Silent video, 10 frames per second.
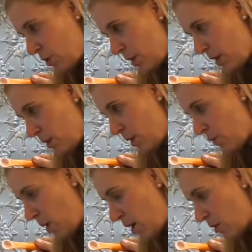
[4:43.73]
yeah, we're
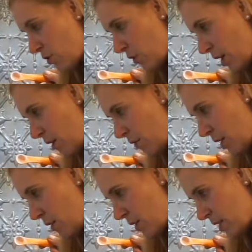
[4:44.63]
right on track for
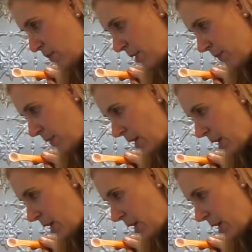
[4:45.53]
our recipe.